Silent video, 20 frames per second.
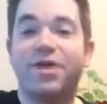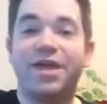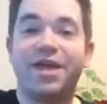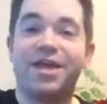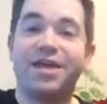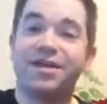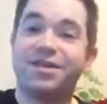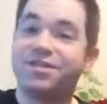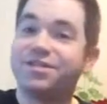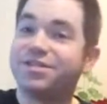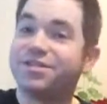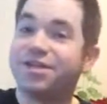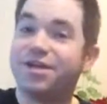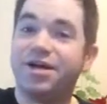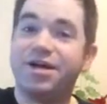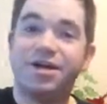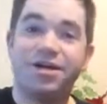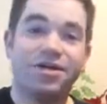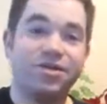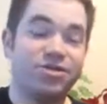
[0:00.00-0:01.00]
and
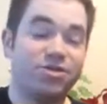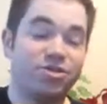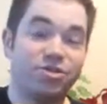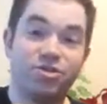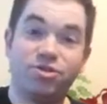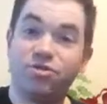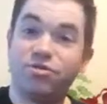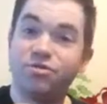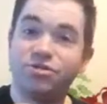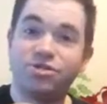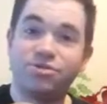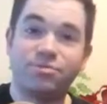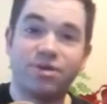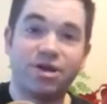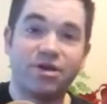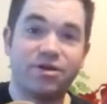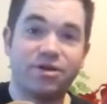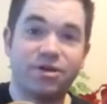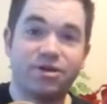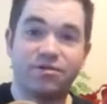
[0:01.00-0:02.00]
a huge
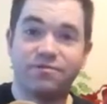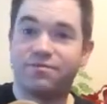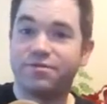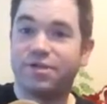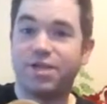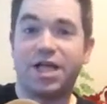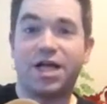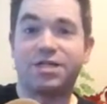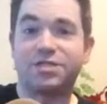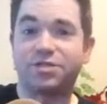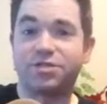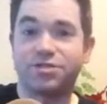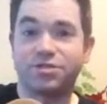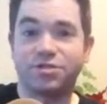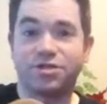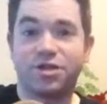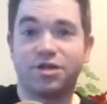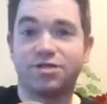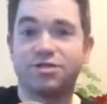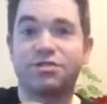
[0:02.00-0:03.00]
amount of classical
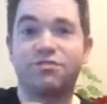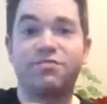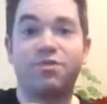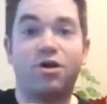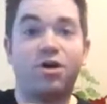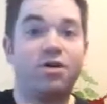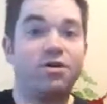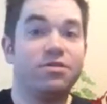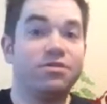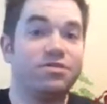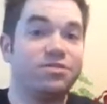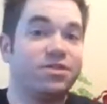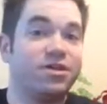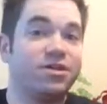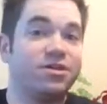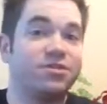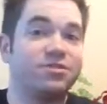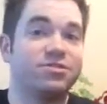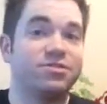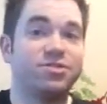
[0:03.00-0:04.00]
songs, of all the
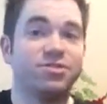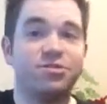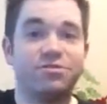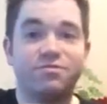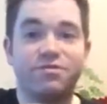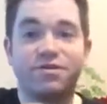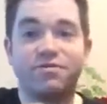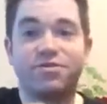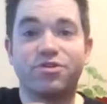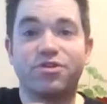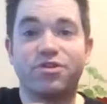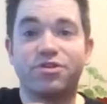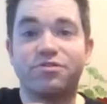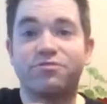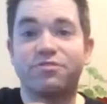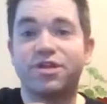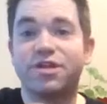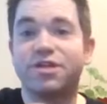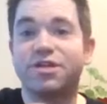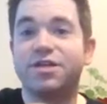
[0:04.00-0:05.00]
songs that you've ever heard
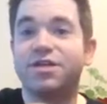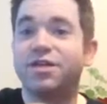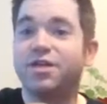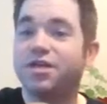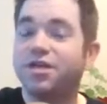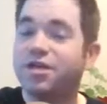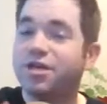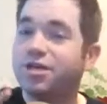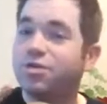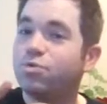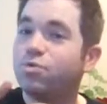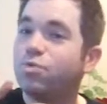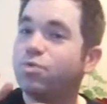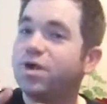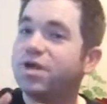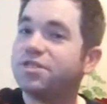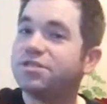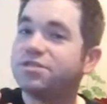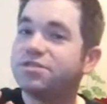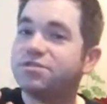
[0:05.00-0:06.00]
written in
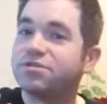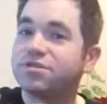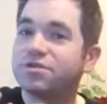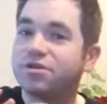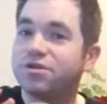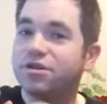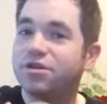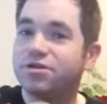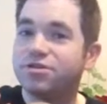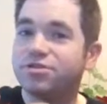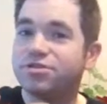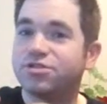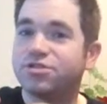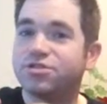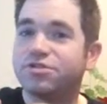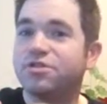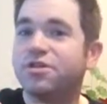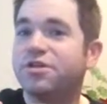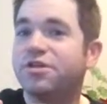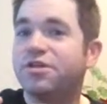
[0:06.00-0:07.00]
Western culture.
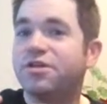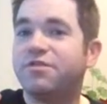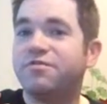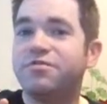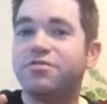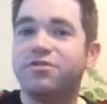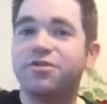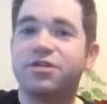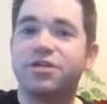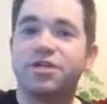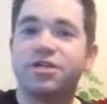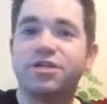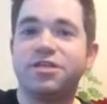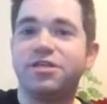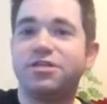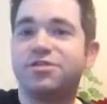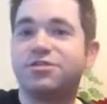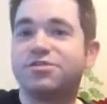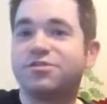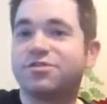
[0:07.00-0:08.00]
If you look at
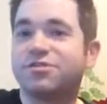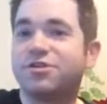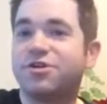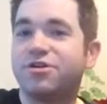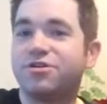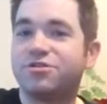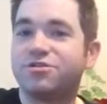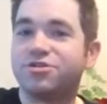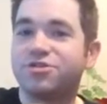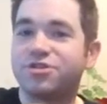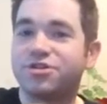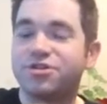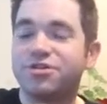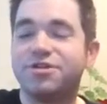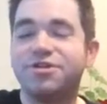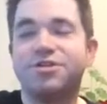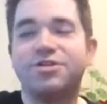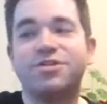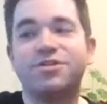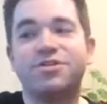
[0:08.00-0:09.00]
Eastern culture,
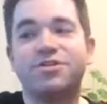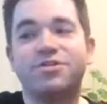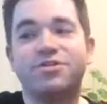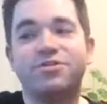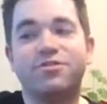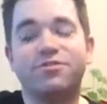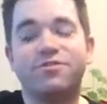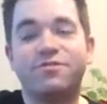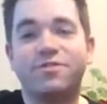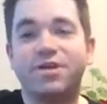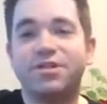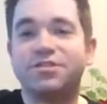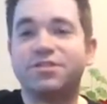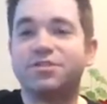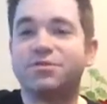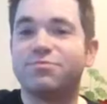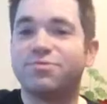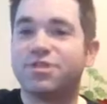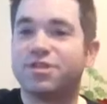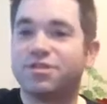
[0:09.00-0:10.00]
you'll find
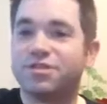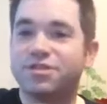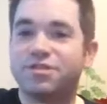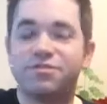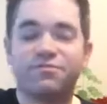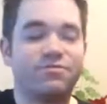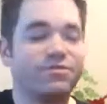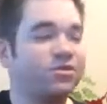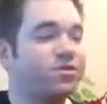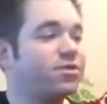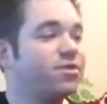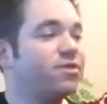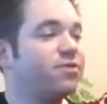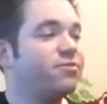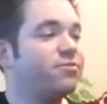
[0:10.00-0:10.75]
something different.